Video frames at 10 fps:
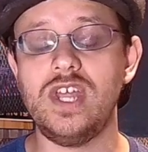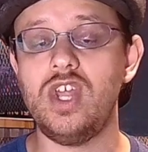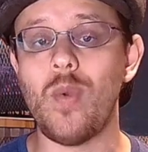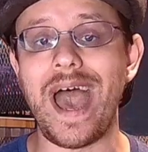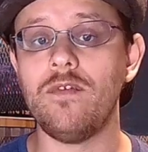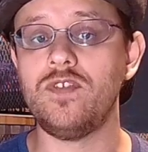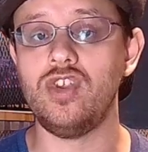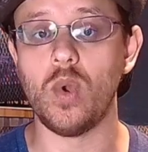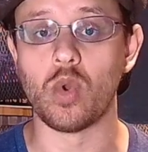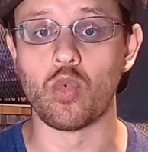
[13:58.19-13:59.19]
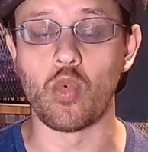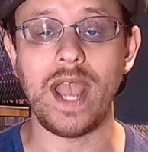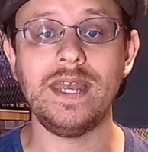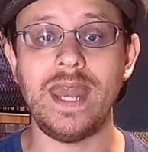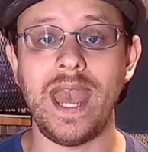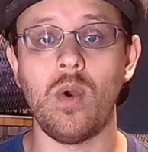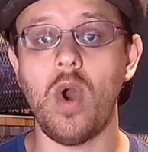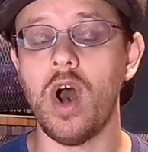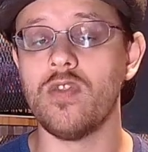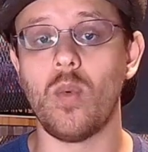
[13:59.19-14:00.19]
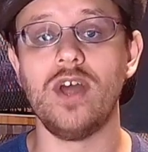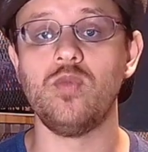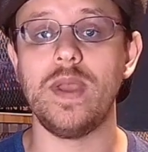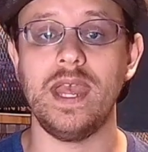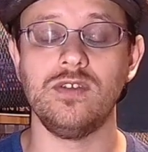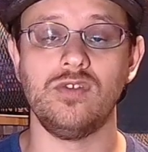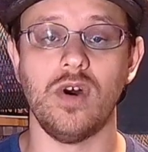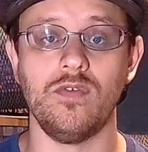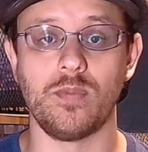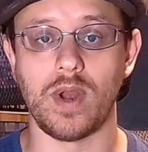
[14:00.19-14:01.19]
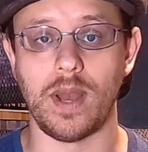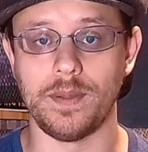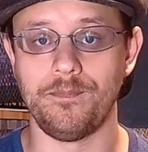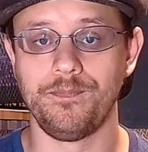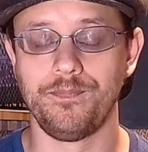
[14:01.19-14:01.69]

You have to do it right now, otherwise we can't solve the problem.